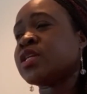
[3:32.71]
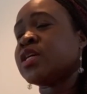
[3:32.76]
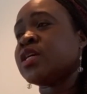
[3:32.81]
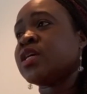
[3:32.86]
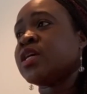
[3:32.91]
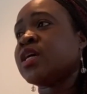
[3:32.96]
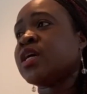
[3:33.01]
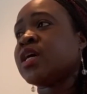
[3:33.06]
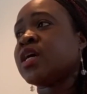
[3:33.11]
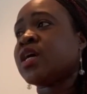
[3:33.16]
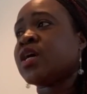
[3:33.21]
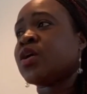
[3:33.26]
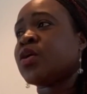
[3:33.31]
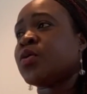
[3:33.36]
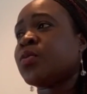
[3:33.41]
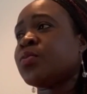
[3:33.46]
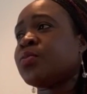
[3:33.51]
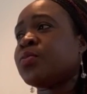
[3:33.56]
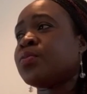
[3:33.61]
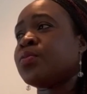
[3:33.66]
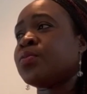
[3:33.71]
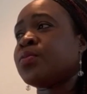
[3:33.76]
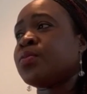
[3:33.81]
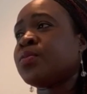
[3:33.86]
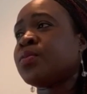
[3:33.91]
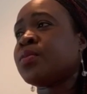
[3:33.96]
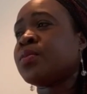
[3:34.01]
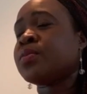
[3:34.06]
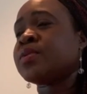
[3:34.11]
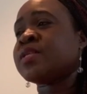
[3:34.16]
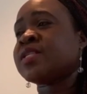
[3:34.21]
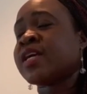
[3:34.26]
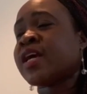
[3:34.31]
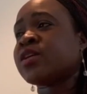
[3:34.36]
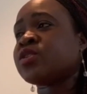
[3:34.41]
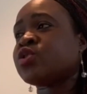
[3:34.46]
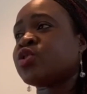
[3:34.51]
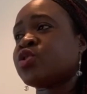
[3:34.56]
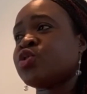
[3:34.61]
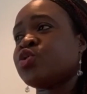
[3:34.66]
um,
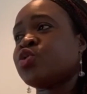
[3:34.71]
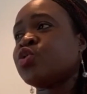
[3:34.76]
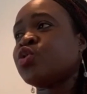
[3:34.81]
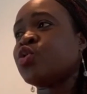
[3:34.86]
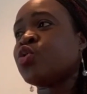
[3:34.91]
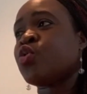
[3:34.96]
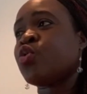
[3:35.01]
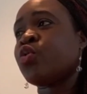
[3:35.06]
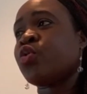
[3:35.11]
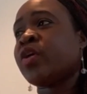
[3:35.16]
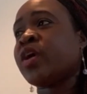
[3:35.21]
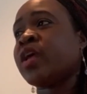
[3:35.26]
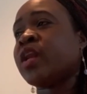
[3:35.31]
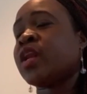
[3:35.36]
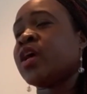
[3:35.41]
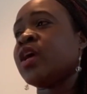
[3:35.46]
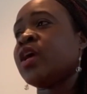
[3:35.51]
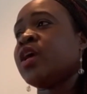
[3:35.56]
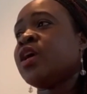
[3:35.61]
sector to go in.